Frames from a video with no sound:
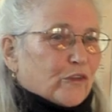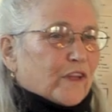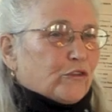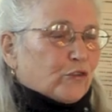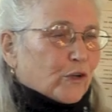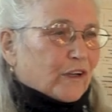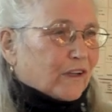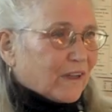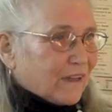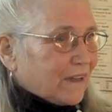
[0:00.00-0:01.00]
so they
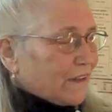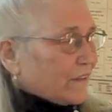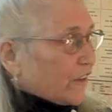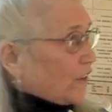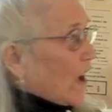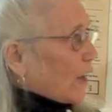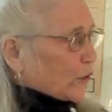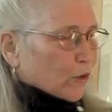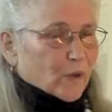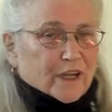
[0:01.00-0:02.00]
took the
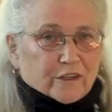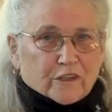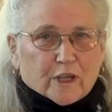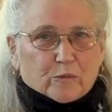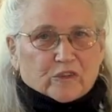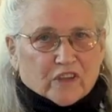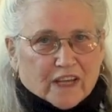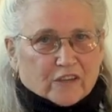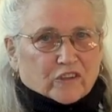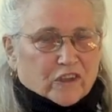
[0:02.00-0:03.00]
daughter away. Her name was
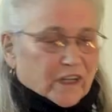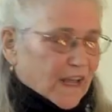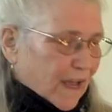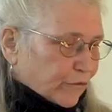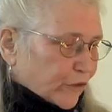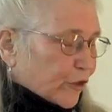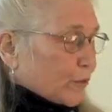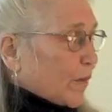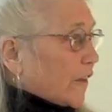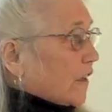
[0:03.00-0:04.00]
Angeline, after
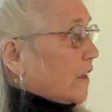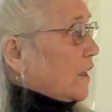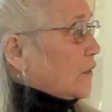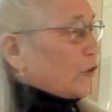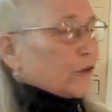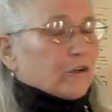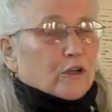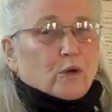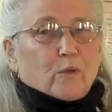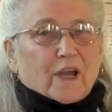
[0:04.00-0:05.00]
her mother. Took
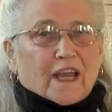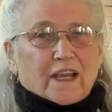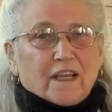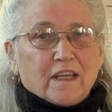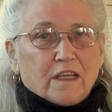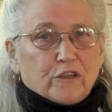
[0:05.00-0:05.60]
her away.